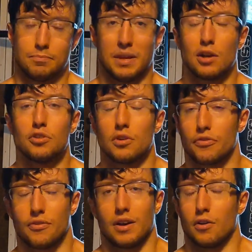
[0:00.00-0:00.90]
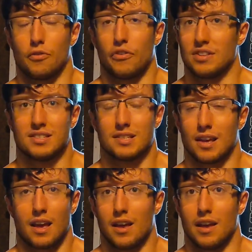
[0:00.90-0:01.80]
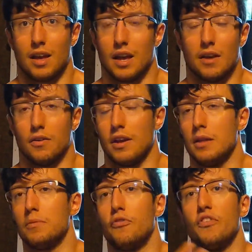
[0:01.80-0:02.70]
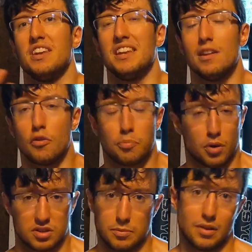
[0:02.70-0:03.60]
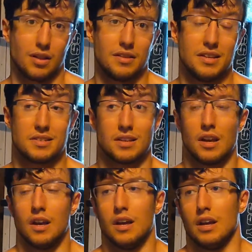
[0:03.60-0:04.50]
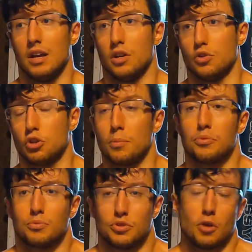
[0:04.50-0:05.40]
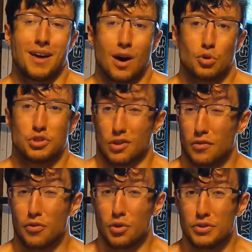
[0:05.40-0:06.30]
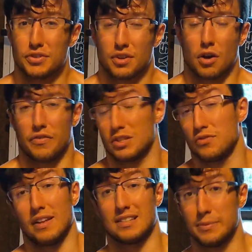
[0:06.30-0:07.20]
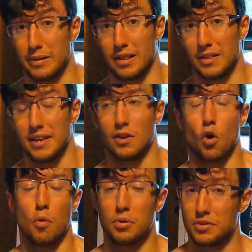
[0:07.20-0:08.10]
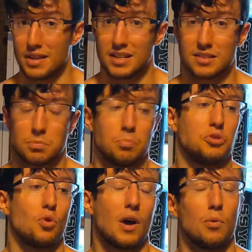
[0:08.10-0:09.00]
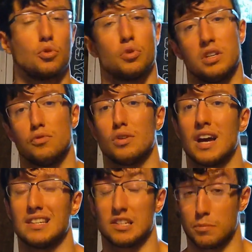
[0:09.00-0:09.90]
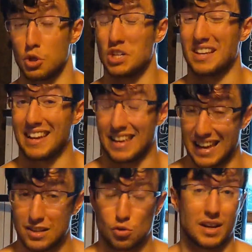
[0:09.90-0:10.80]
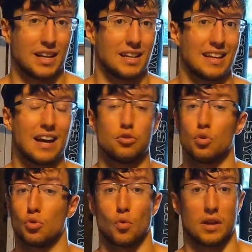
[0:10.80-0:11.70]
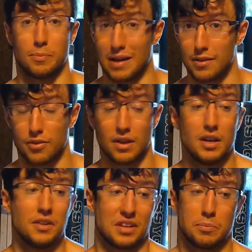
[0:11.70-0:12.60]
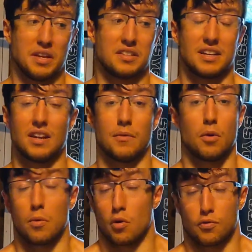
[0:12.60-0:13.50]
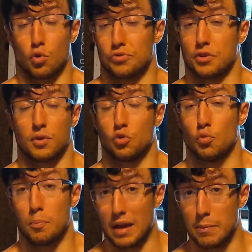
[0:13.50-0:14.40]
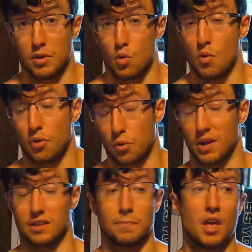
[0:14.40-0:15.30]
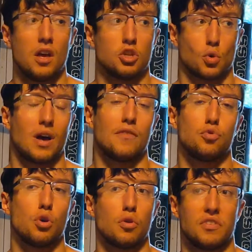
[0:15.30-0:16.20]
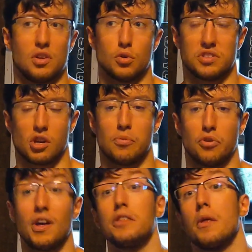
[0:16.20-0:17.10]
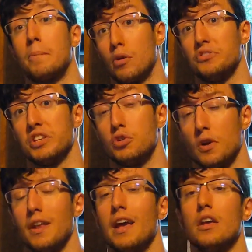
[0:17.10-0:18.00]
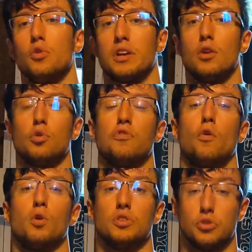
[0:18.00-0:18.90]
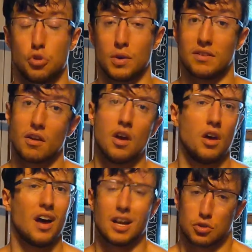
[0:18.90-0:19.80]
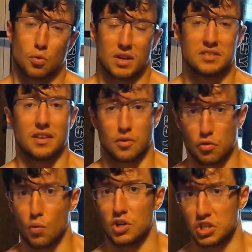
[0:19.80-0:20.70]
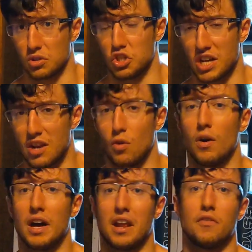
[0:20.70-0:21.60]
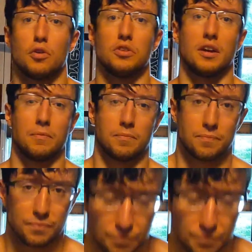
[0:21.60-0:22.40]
because of its infinity of possibilities. Somehow suffers of its flexibility and openness. So I want to give you guys as much as I can so I can guide you on the right path. That being said, I'm of course not going to baby you through it. So I have 2 other videos set up for that, plus the Q&A. You can look forward to it. As always, thank you for watching the channel and have a good day.